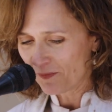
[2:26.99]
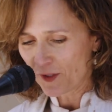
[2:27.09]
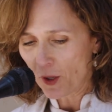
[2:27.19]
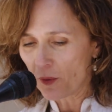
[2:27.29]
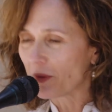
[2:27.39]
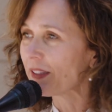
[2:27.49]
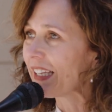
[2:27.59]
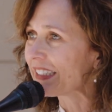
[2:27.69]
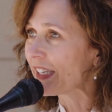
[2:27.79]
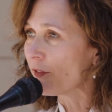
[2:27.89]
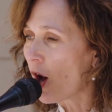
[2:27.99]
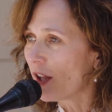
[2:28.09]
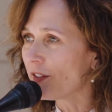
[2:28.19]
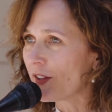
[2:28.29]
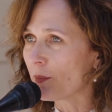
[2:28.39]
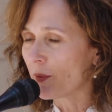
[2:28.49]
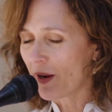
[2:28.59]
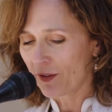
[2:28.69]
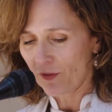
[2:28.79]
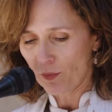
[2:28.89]
So let's give all of them a
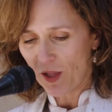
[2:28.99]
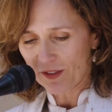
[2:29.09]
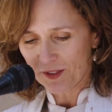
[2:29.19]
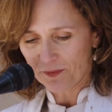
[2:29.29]
round of applause.